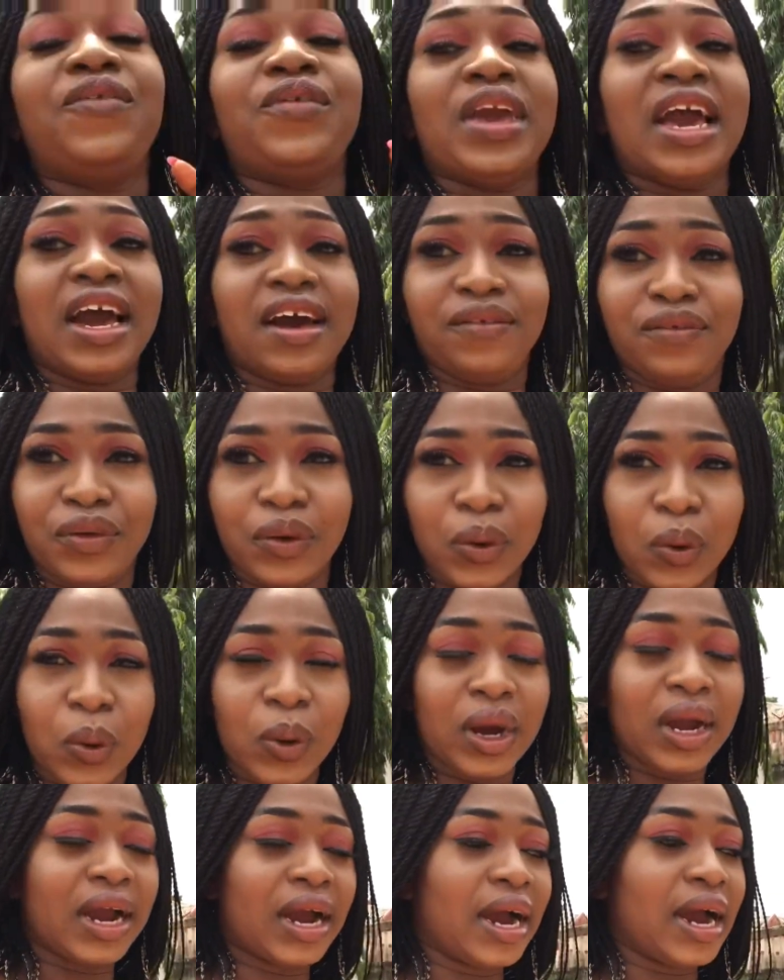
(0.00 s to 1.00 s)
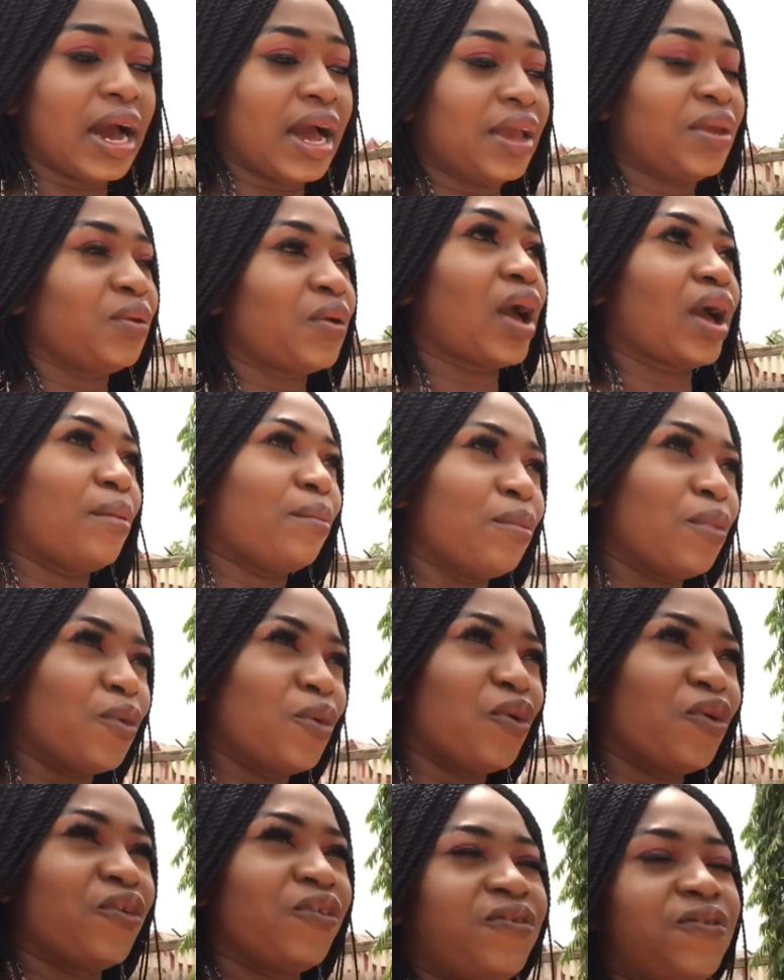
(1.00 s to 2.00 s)
you have your own car, you can
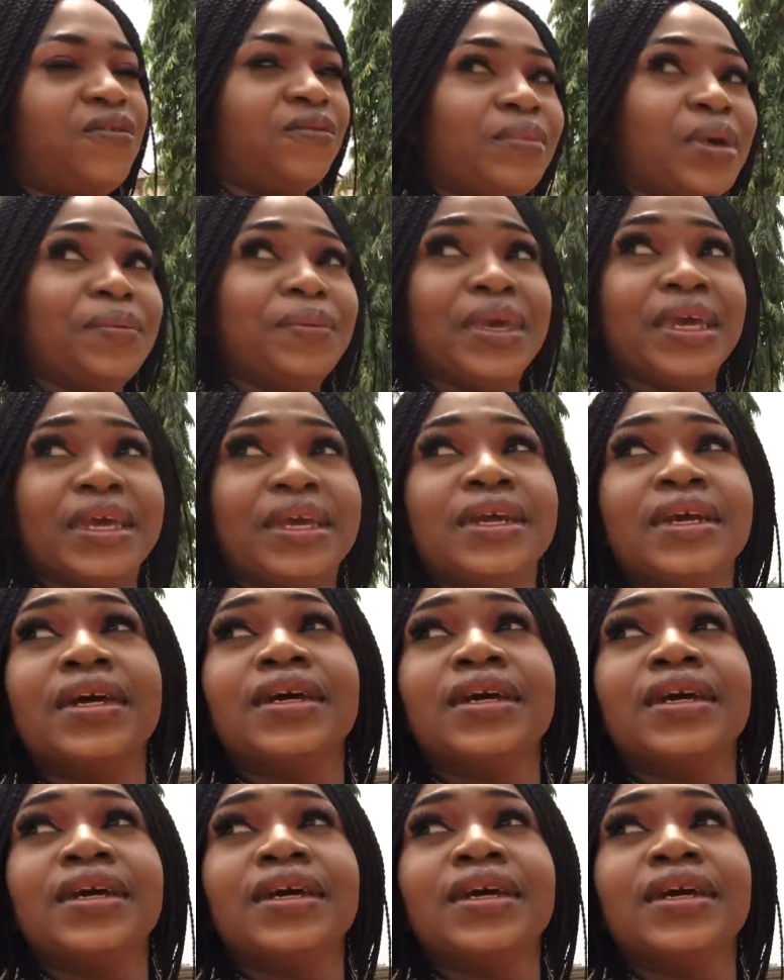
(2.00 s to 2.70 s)
move maybe